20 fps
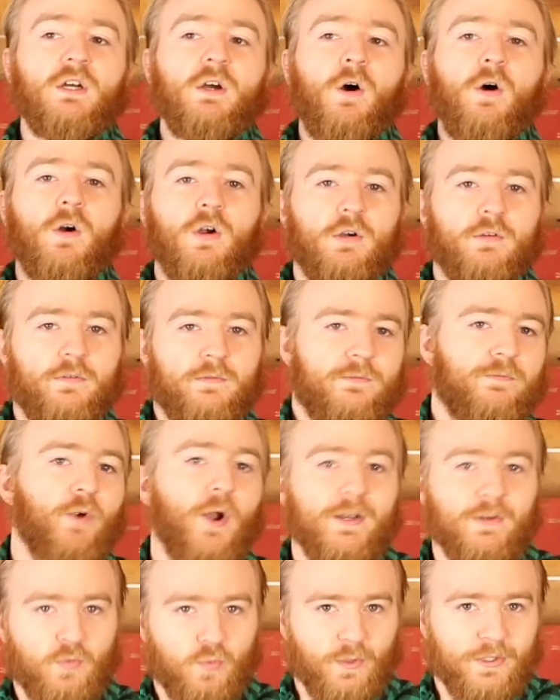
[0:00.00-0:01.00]
our
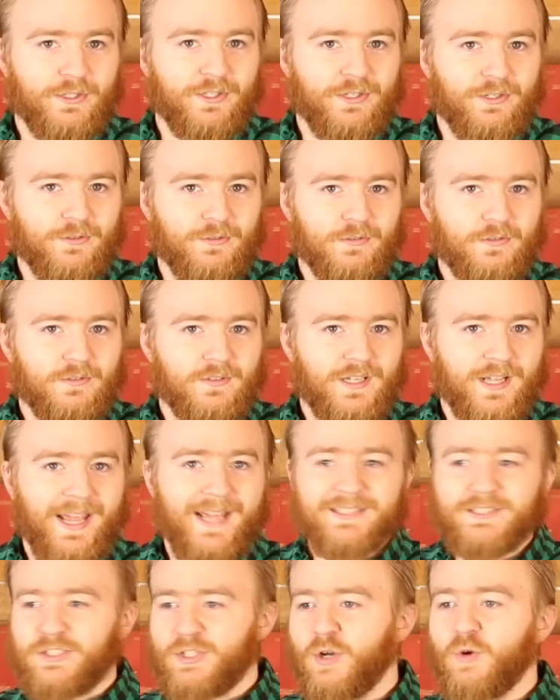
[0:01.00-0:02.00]
friend would do.
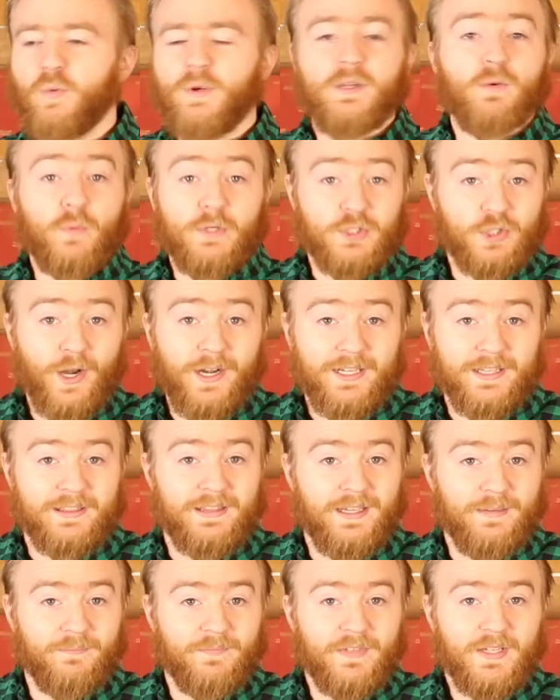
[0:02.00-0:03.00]
And so we traded
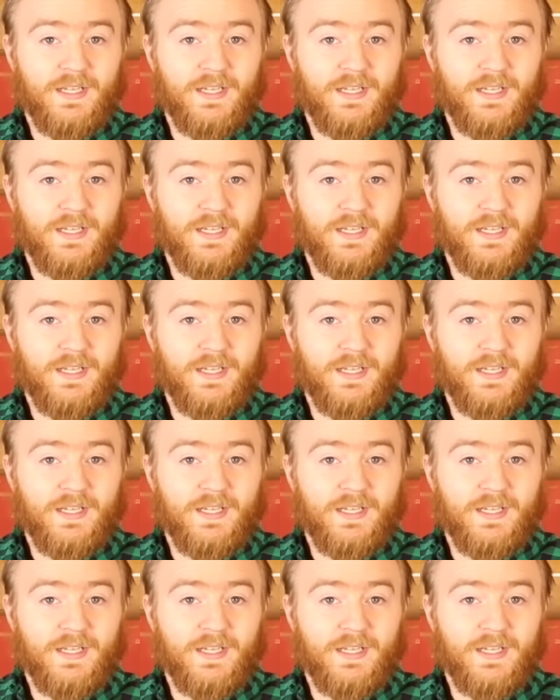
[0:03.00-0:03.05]
them.